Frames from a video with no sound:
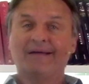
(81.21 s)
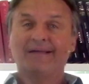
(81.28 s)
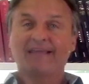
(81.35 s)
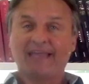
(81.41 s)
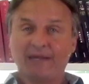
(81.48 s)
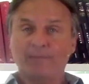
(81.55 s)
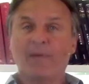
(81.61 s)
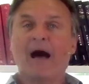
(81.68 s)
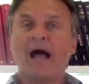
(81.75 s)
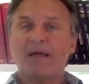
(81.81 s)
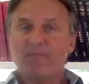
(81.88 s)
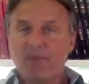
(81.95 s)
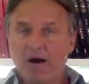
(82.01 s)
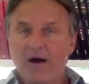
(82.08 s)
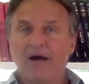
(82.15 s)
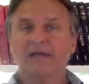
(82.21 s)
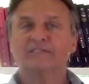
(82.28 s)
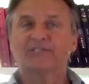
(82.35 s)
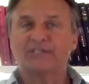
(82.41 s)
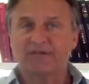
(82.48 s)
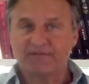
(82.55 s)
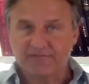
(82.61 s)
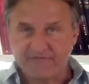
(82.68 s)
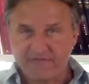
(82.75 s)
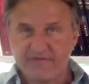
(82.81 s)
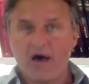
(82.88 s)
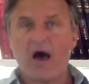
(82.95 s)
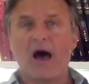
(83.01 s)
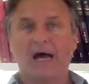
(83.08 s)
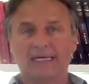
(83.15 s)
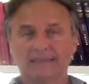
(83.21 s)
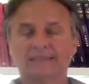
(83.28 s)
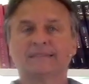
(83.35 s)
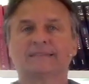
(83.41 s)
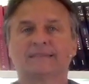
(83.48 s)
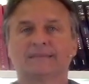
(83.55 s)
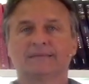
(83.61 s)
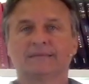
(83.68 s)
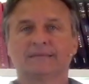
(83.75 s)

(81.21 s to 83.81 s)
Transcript: Can my positive thoughts